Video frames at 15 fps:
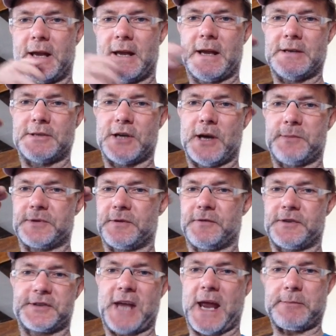in terms of
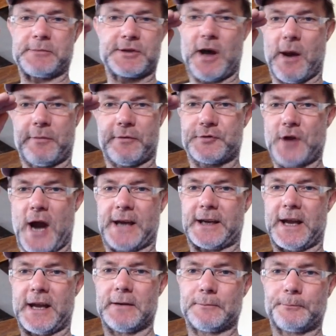the same type of tracking.